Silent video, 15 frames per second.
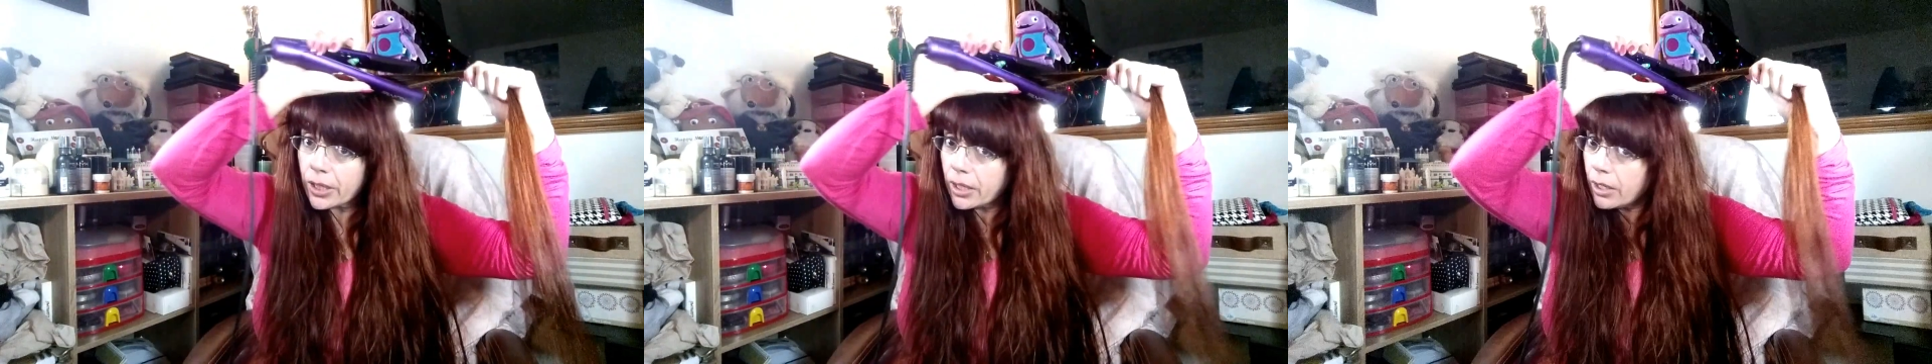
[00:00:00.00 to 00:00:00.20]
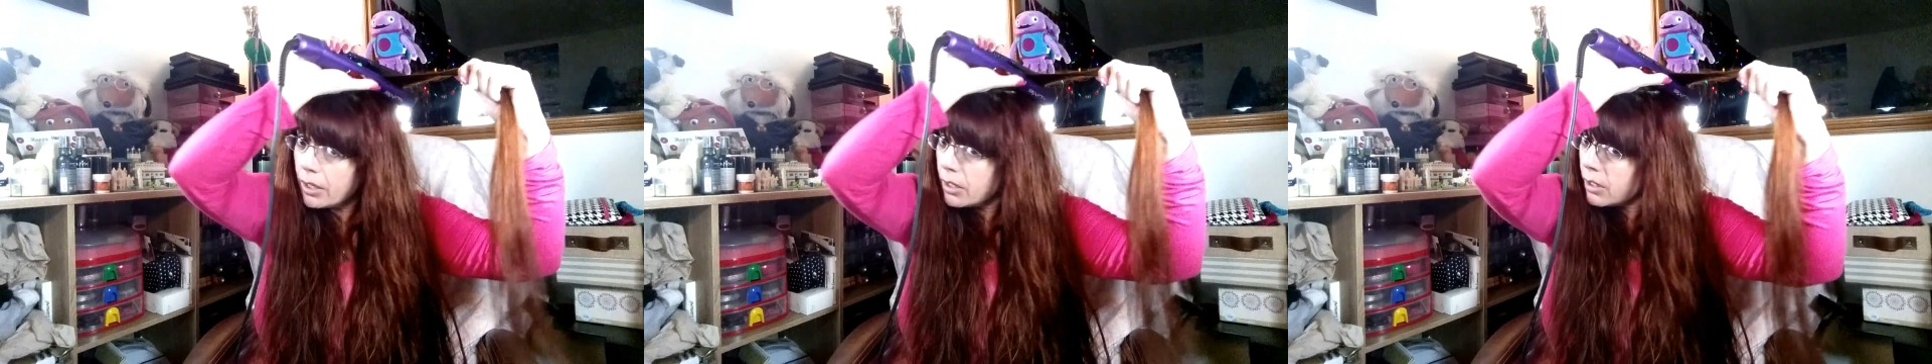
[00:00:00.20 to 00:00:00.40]

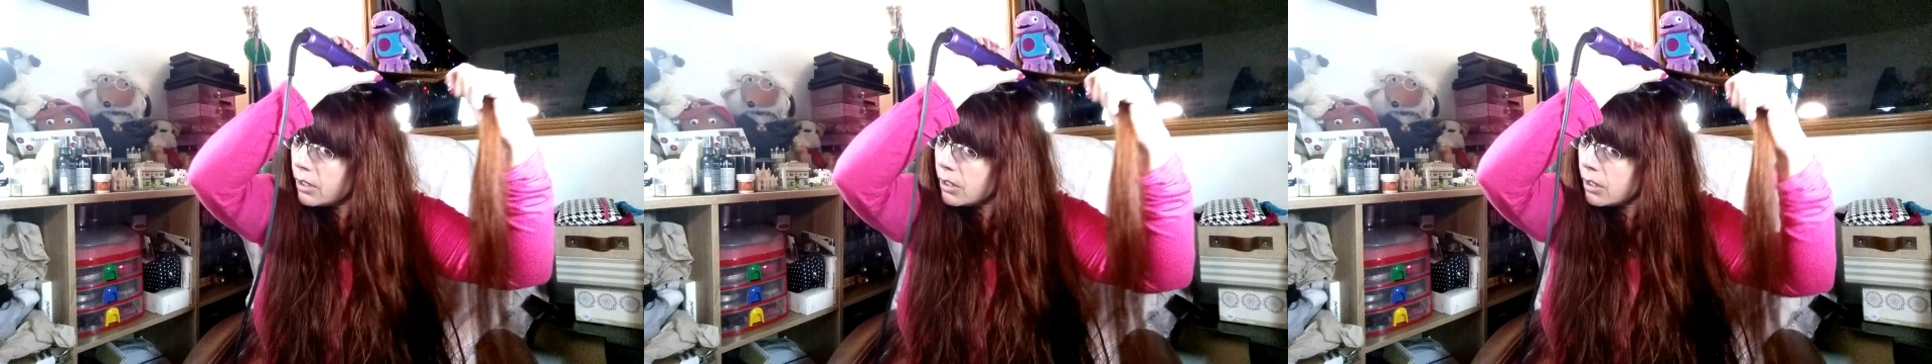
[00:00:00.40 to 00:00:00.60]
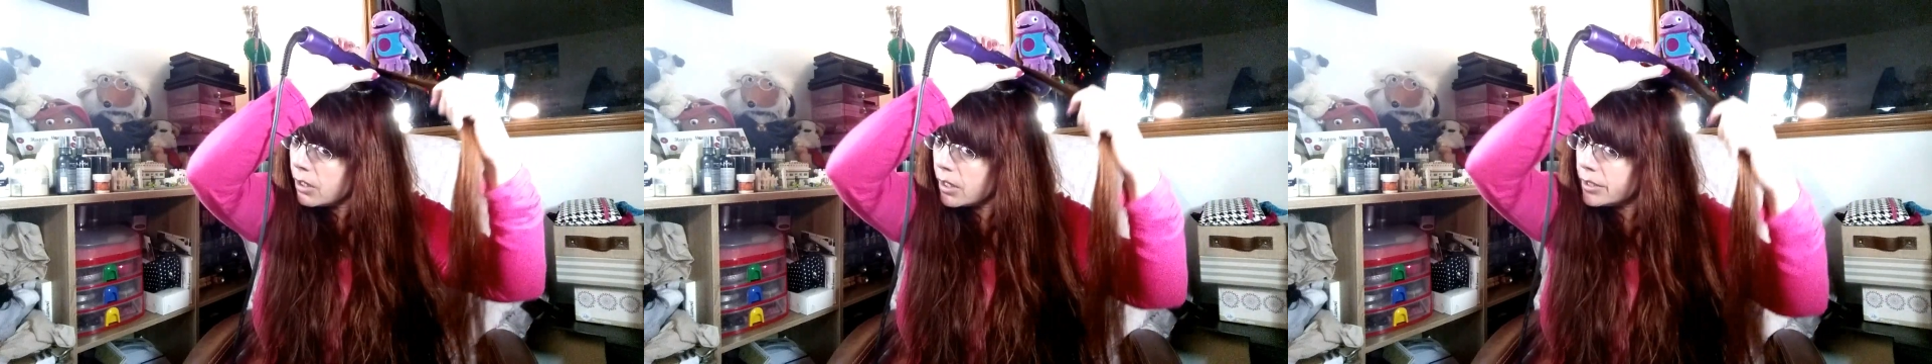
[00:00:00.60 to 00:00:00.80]
it,
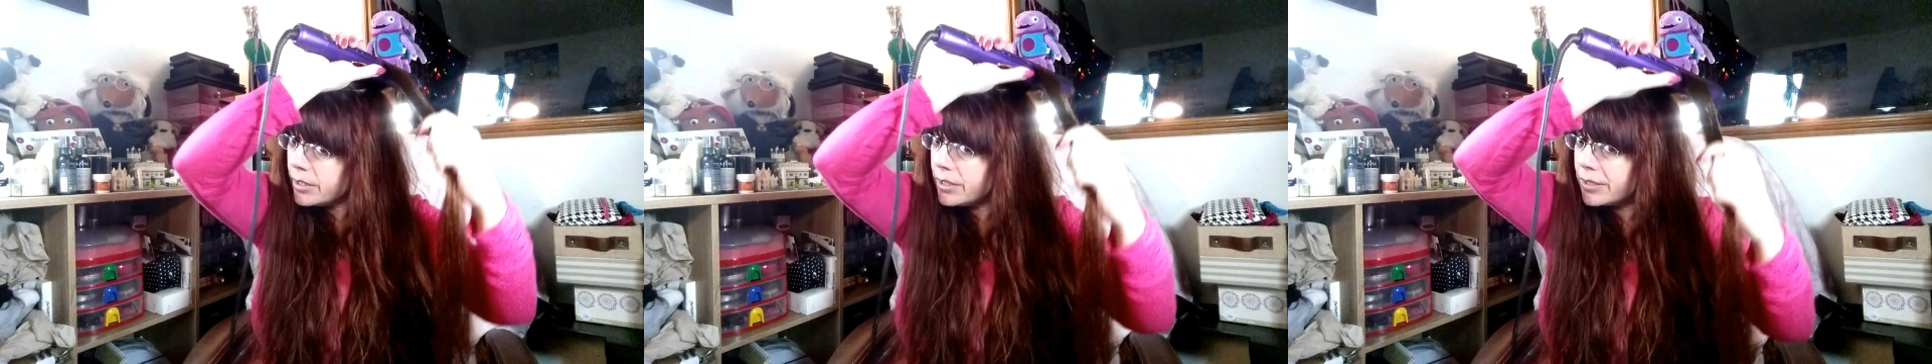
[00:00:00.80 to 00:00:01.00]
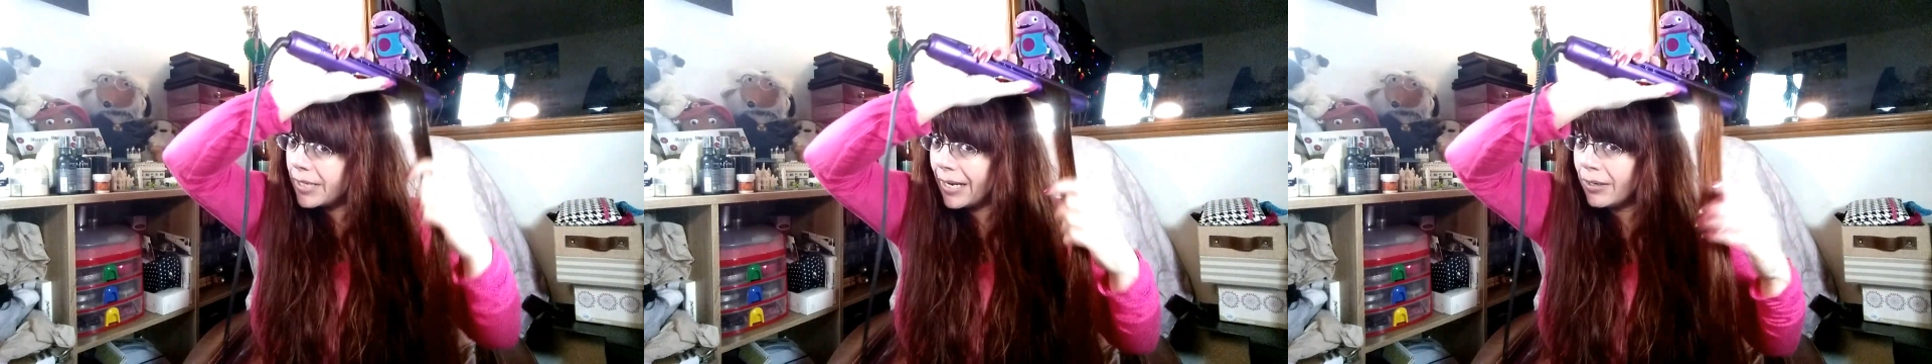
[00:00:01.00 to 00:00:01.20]
I
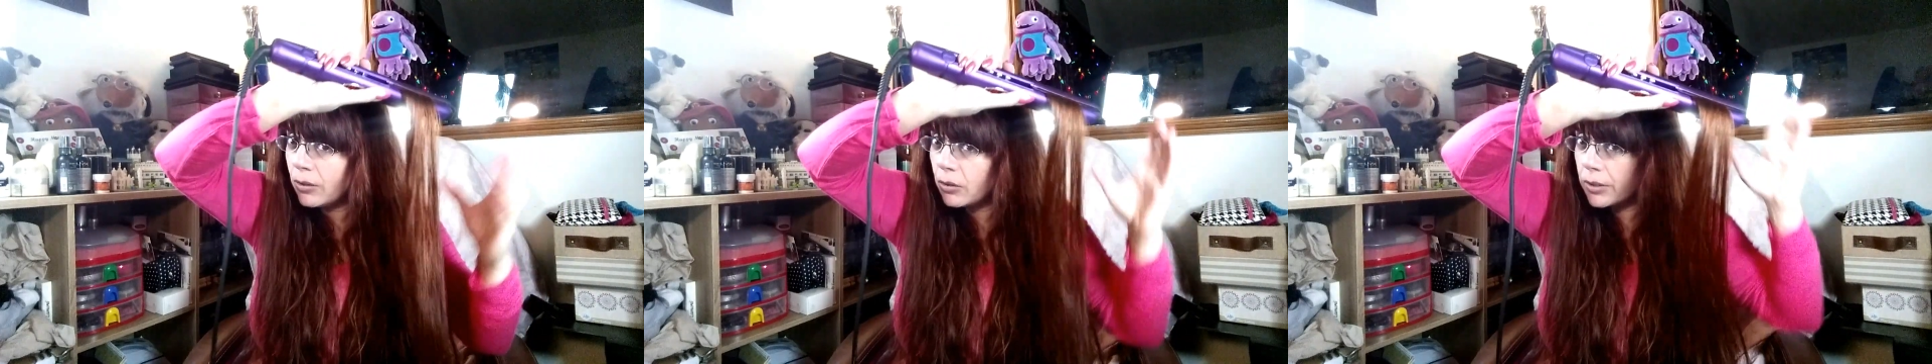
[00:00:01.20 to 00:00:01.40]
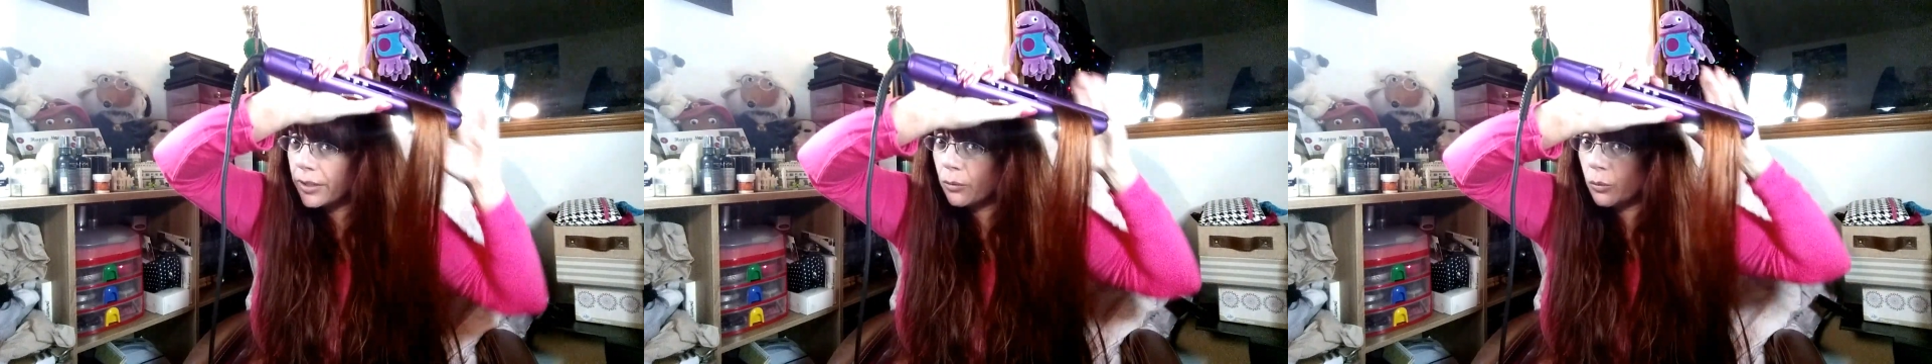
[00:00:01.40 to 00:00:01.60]

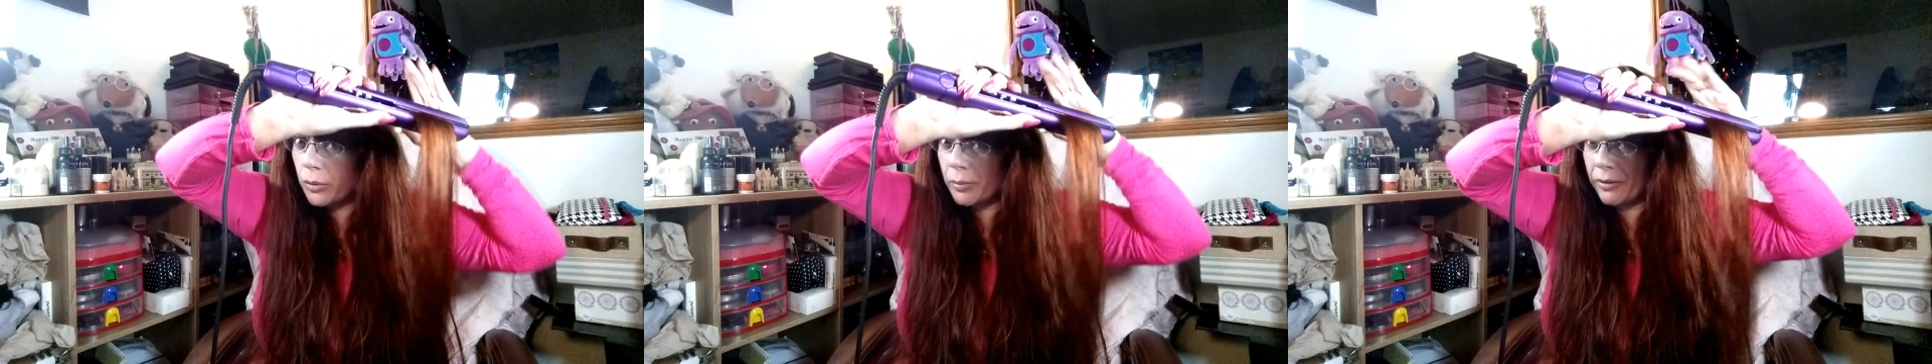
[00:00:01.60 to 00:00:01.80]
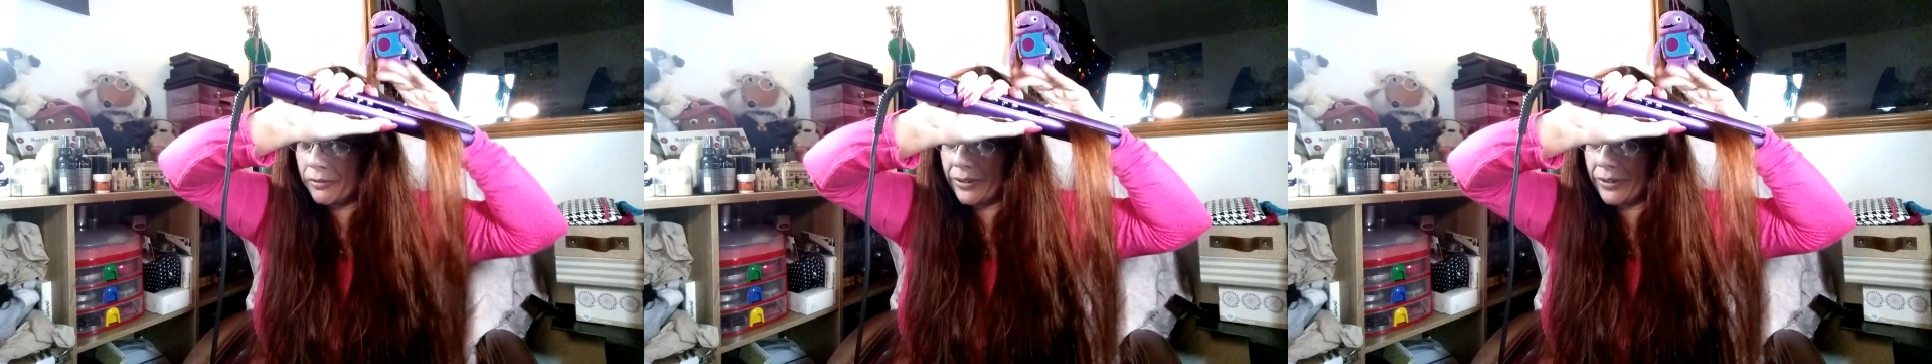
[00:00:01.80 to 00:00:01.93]
detangle it with my